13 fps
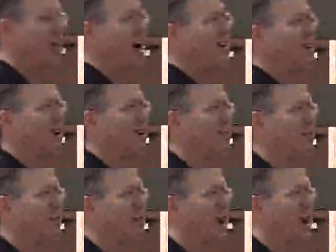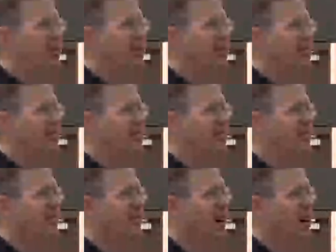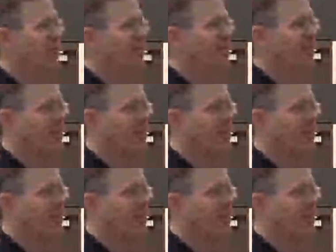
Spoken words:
right depth in the basket. Okay,